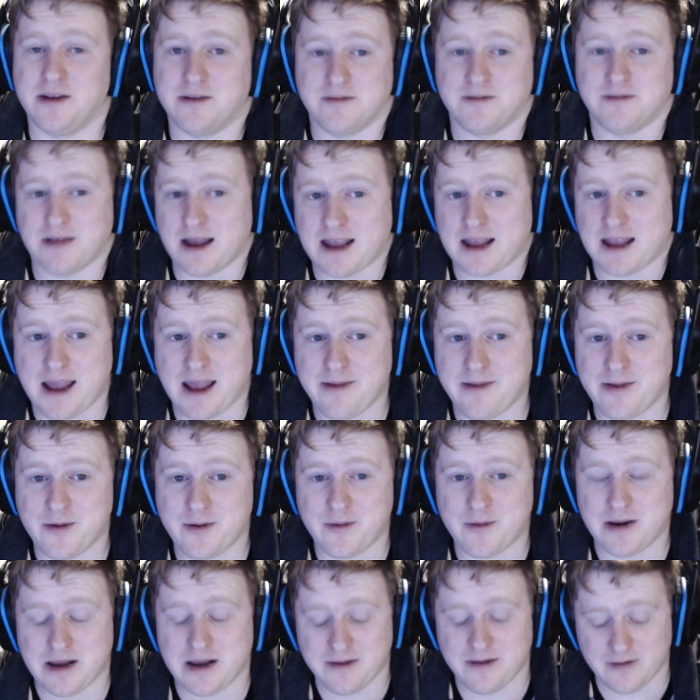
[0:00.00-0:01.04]
A game that
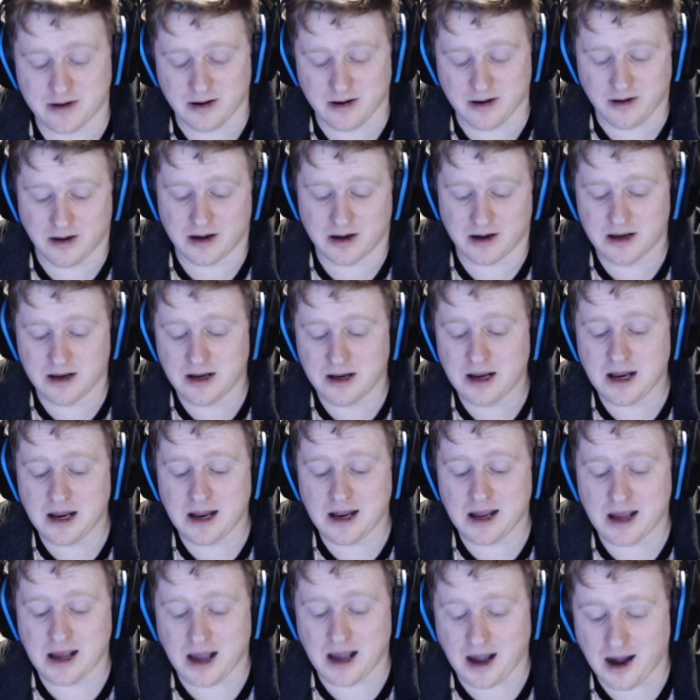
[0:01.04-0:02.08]
we never got.
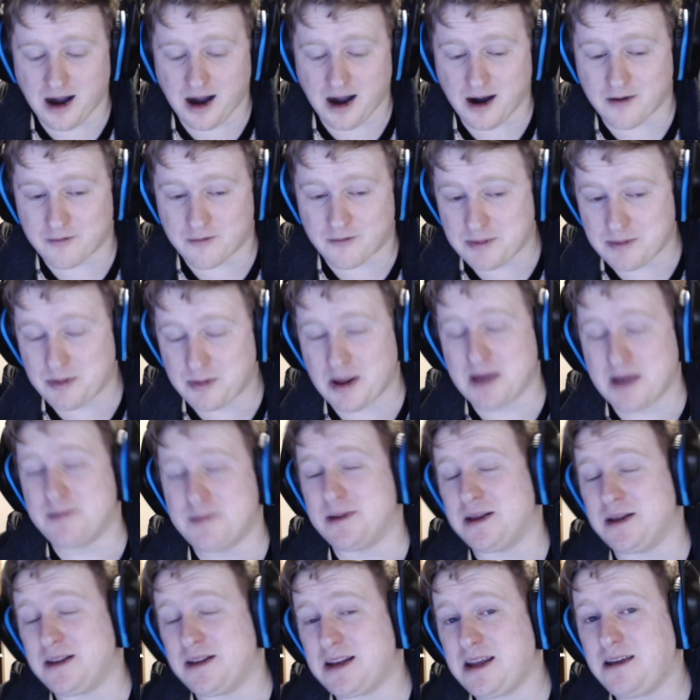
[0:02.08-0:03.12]

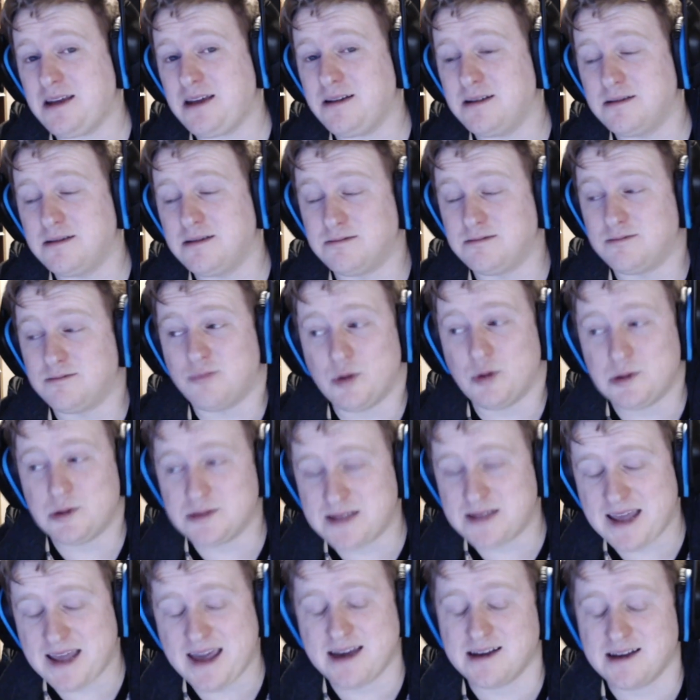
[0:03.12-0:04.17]
Replayability? Well,
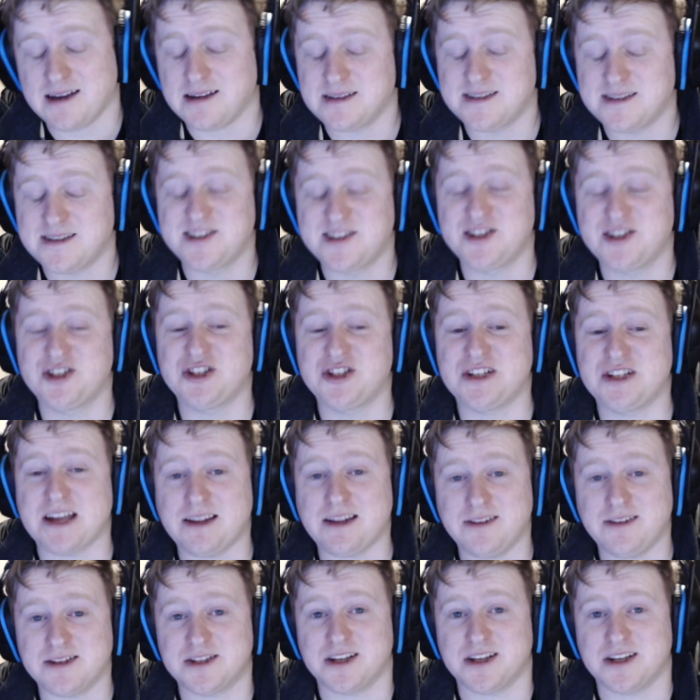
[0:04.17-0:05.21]
yeah, it's
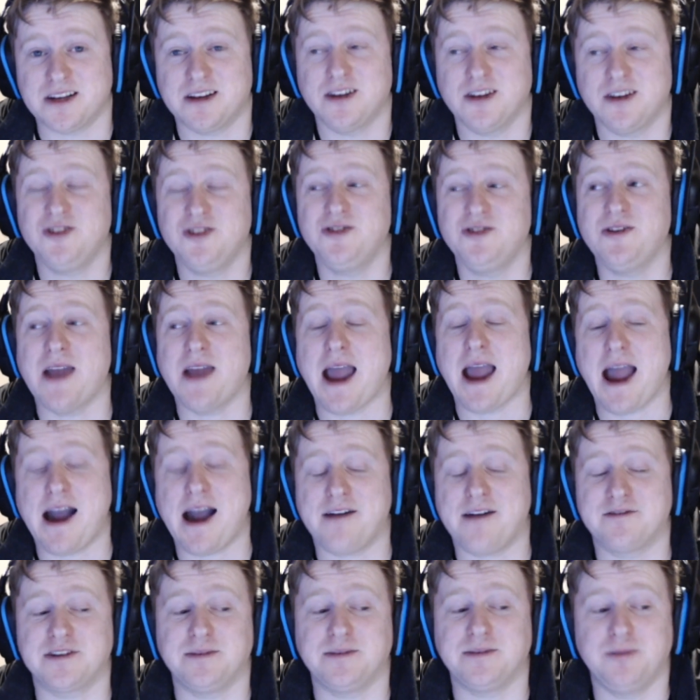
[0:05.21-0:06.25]
challenging. You
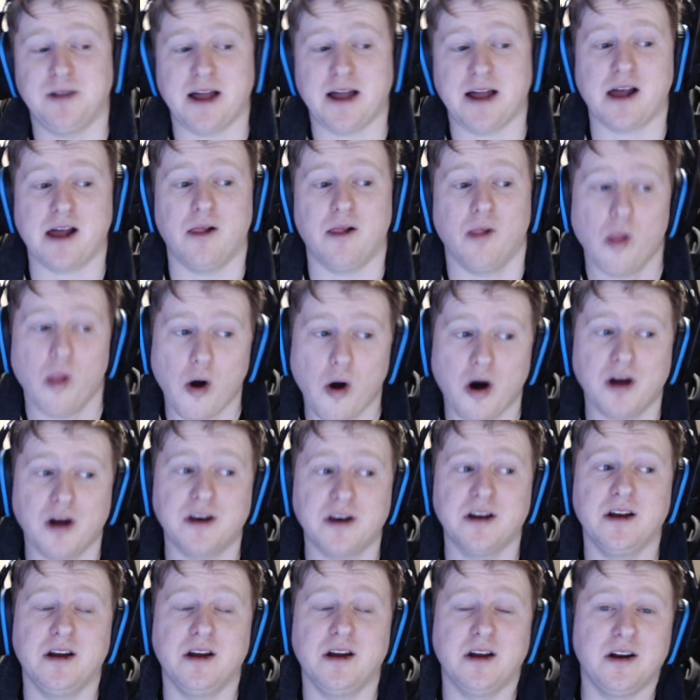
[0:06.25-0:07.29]
have to play a lot
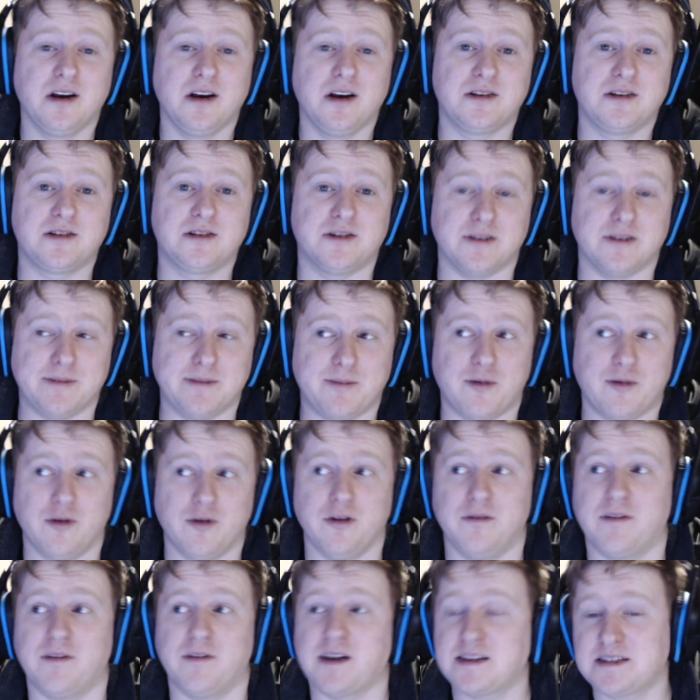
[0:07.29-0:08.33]
to
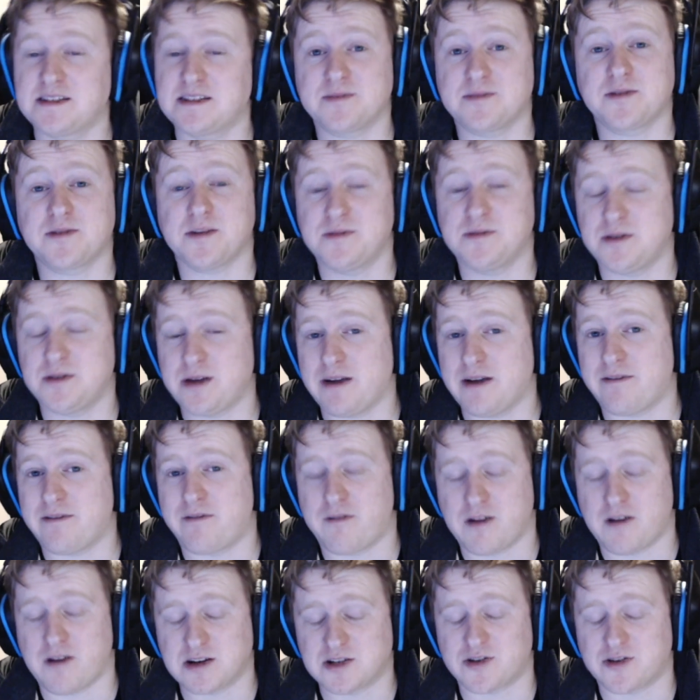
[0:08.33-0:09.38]
improve. And sometimes you'll get
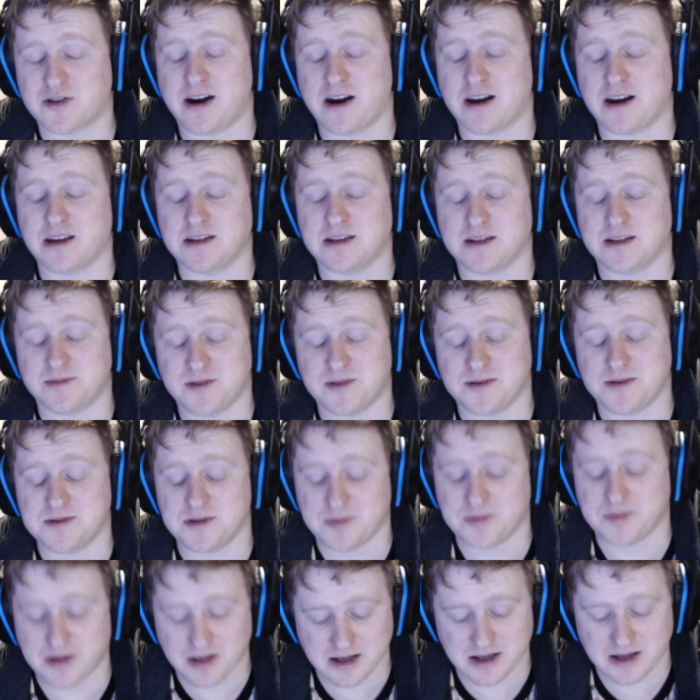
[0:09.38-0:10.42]
frustrated, sometimes
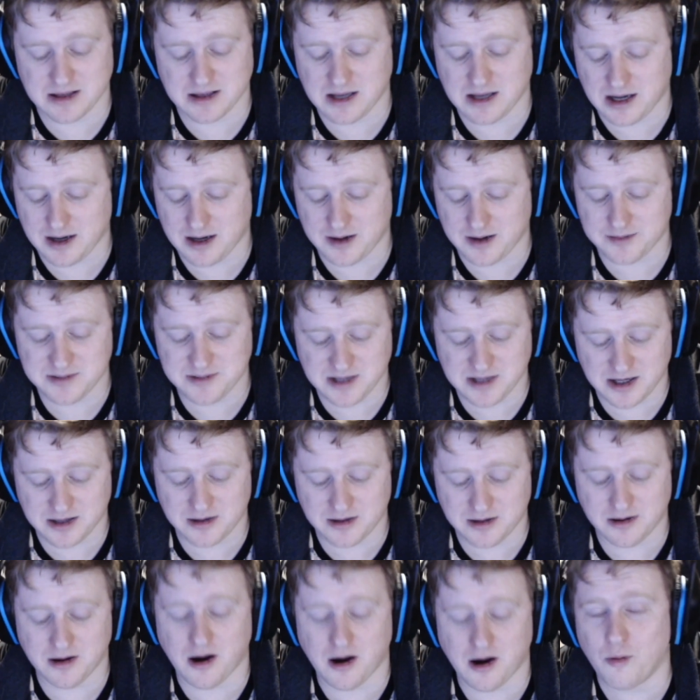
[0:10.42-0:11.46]
you'll be like, nah, I'm
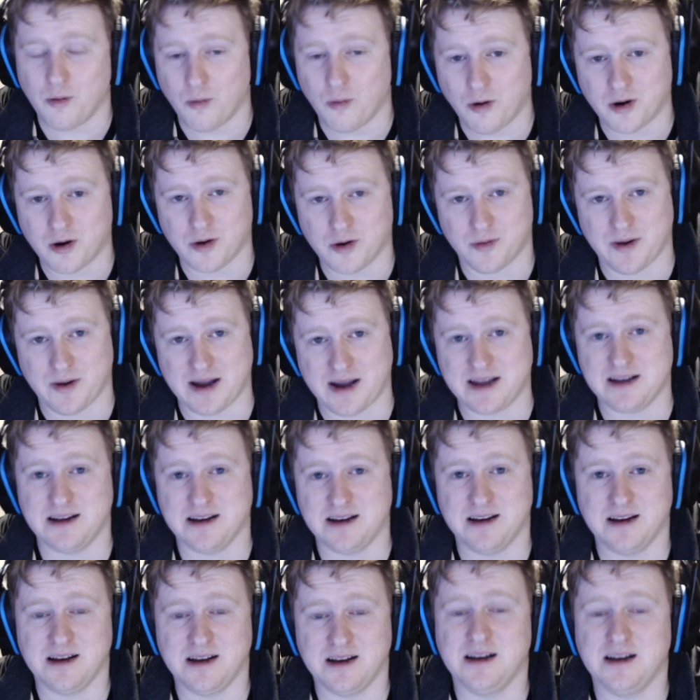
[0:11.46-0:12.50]
done, I'll walk away.
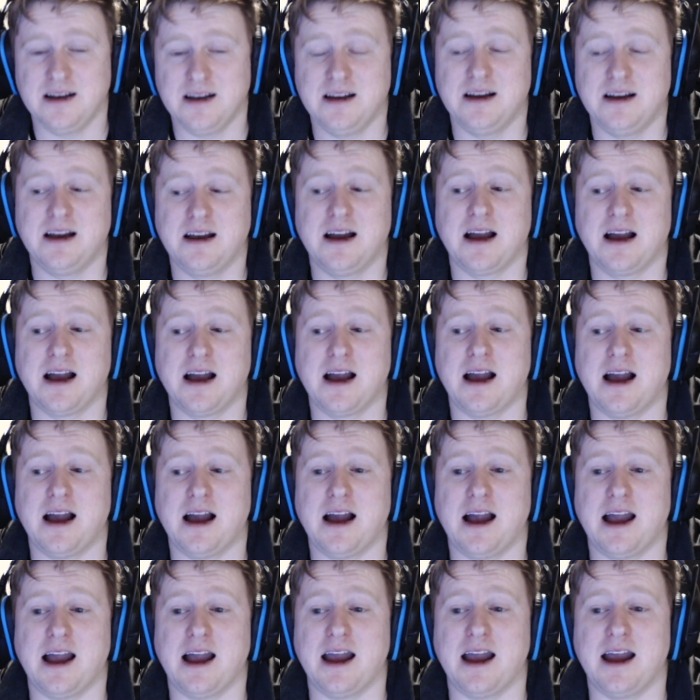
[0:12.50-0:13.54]

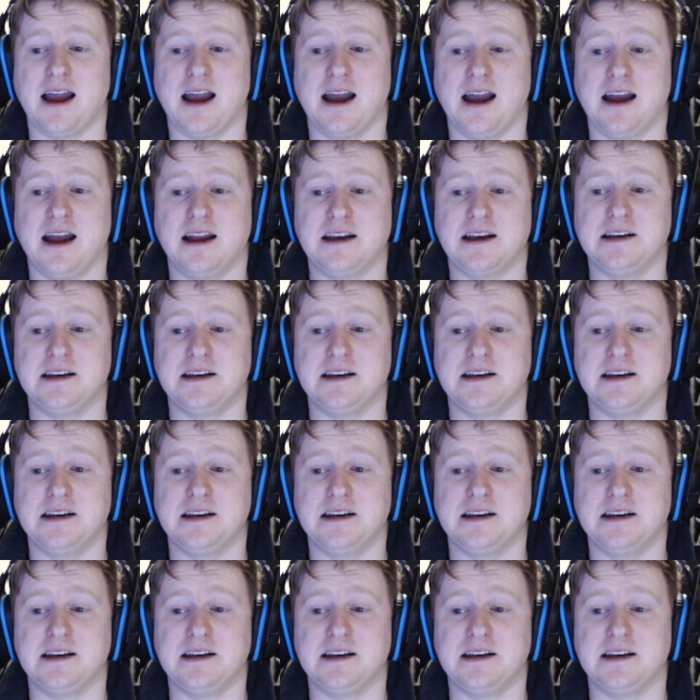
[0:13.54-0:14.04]
And